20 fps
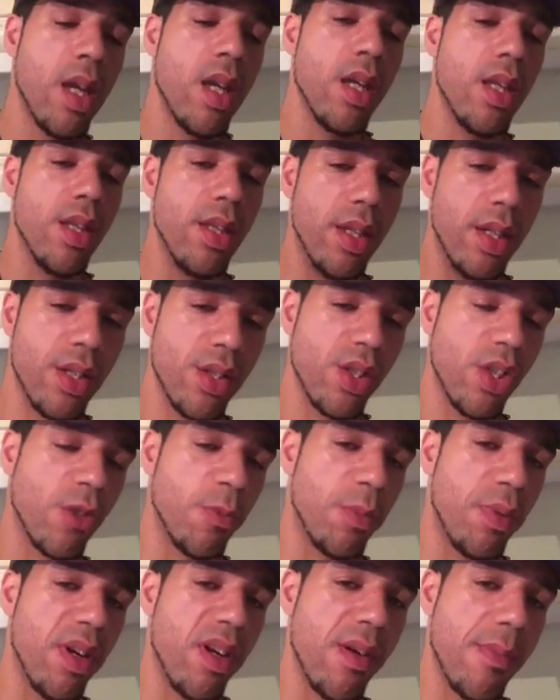There's a
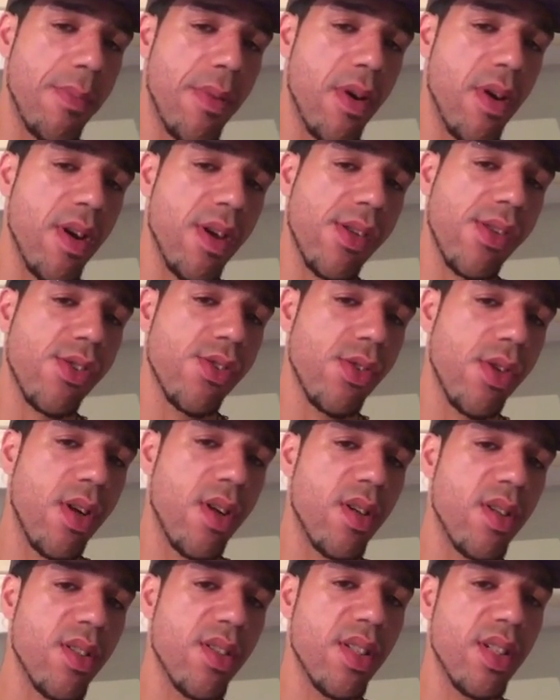spirit part to
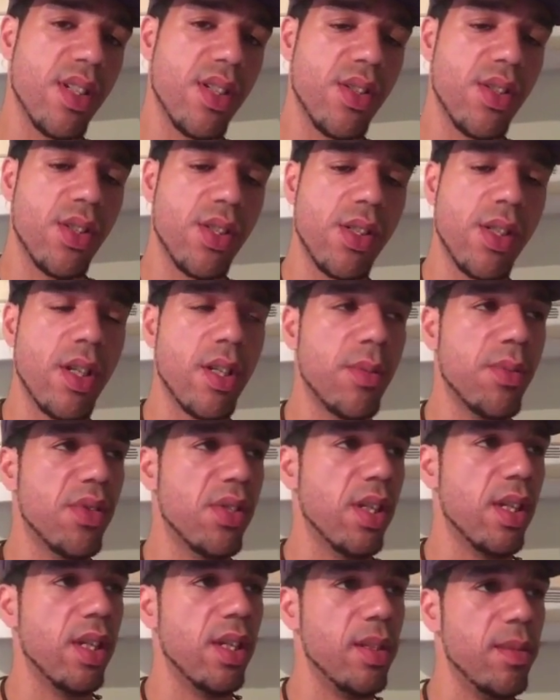all this, you know what I'm
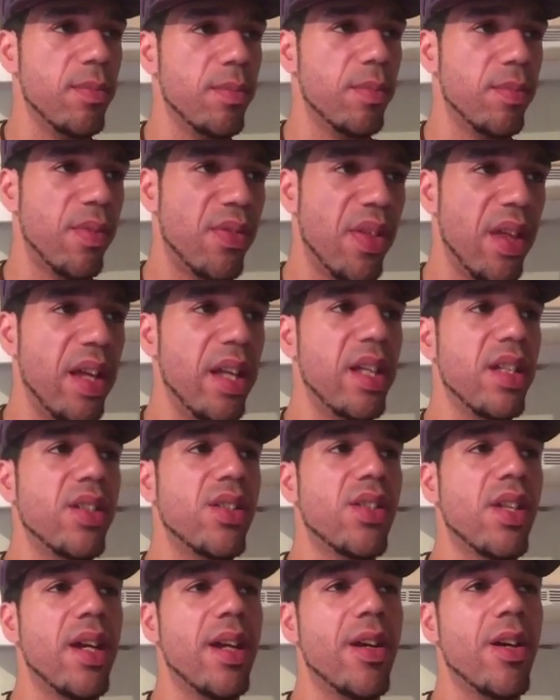saying?
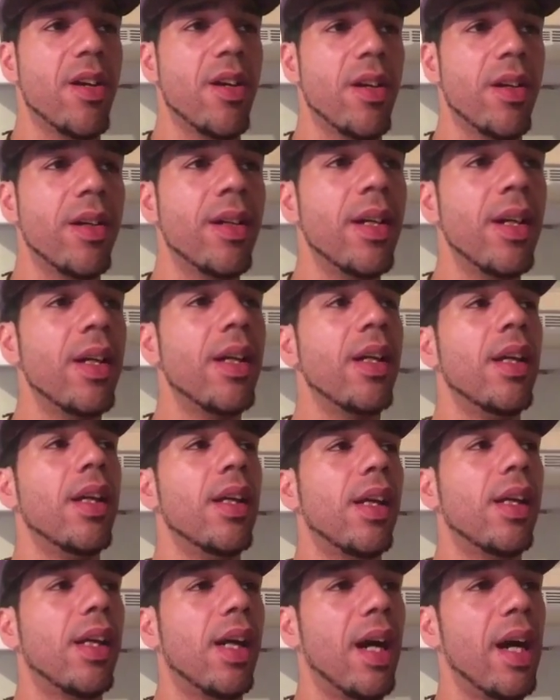Things that are
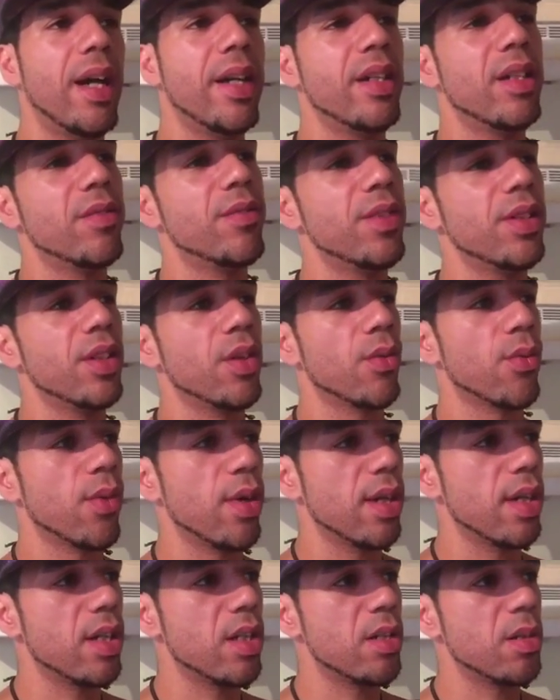kind of in the
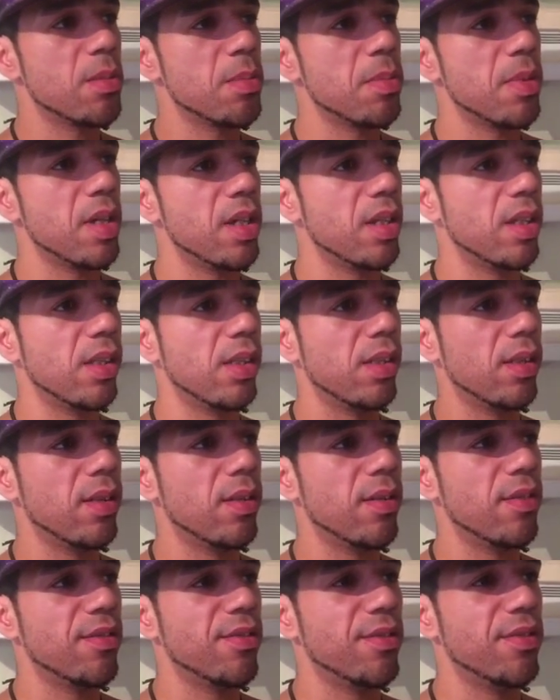realm
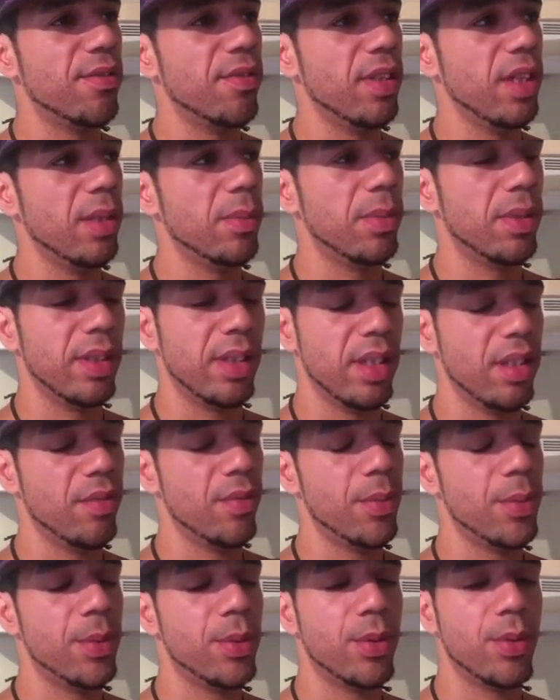of the
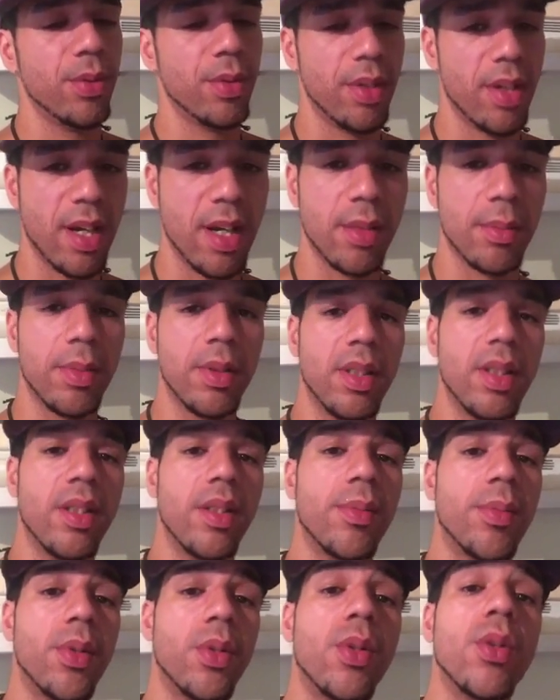believable,
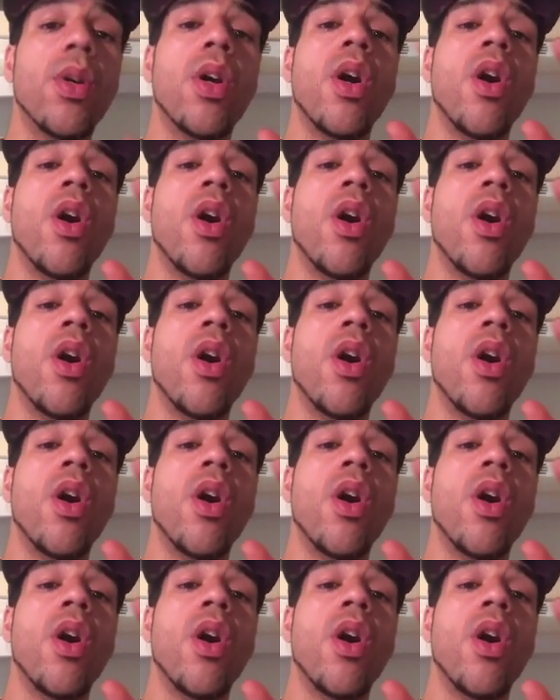non-believable.